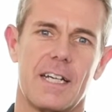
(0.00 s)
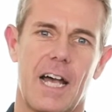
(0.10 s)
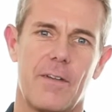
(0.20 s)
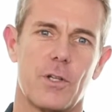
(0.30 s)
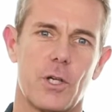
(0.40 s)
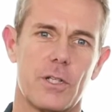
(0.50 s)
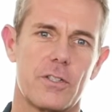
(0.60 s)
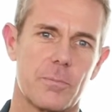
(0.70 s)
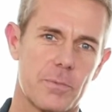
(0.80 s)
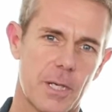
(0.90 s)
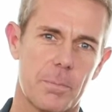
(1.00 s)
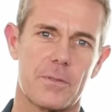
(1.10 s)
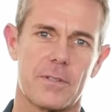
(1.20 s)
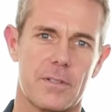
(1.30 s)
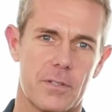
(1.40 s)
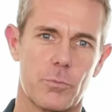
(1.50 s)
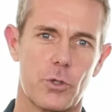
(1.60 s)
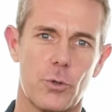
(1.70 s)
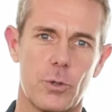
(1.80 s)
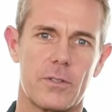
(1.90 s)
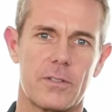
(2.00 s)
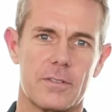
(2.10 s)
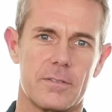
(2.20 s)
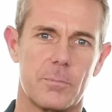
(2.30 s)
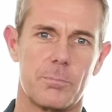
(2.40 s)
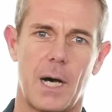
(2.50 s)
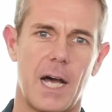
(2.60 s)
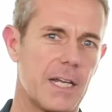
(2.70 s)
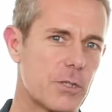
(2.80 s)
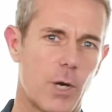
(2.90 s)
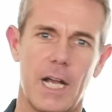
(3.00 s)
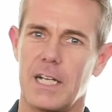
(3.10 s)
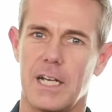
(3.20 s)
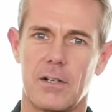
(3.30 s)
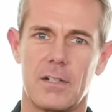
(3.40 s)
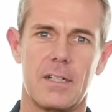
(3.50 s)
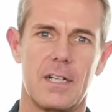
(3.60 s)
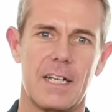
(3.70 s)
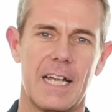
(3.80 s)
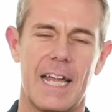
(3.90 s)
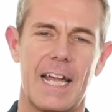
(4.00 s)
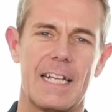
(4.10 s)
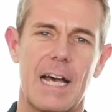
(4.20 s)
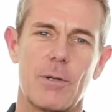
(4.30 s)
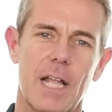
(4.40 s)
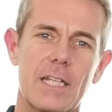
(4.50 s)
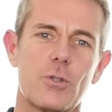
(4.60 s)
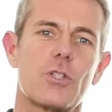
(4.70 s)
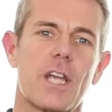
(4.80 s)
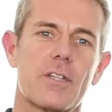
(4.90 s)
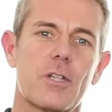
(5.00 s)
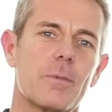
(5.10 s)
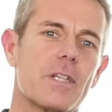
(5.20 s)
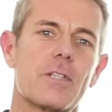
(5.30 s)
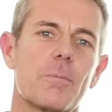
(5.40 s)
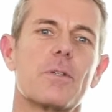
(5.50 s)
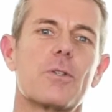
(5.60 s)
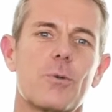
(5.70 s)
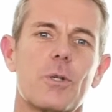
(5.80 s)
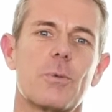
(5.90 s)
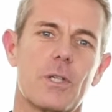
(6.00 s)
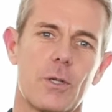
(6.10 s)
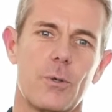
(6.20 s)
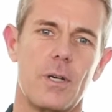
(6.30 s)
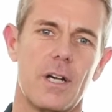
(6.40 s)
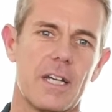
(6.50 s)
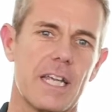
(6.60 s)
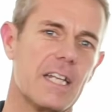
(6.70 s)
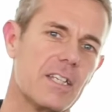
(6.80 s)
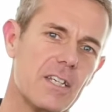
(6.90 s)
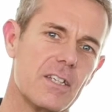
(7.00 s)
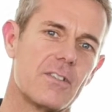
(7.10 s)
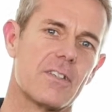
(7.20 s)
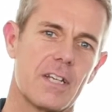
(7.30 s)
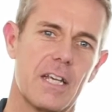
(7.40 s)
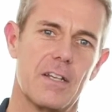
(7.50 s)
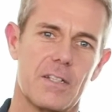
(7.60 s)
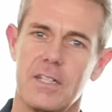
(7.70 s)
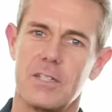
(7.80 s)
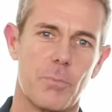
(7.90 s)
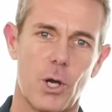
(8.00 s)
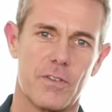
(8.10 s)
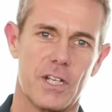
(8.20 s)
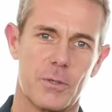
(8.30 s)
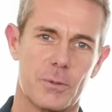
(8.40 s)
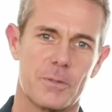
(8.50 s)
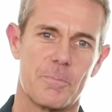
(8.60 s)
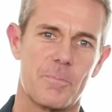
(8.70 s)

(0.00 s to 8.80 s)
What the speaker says: I've learned some tips, some tools by trial and error, and I would like to share some of these tips and tools with you in these small videos.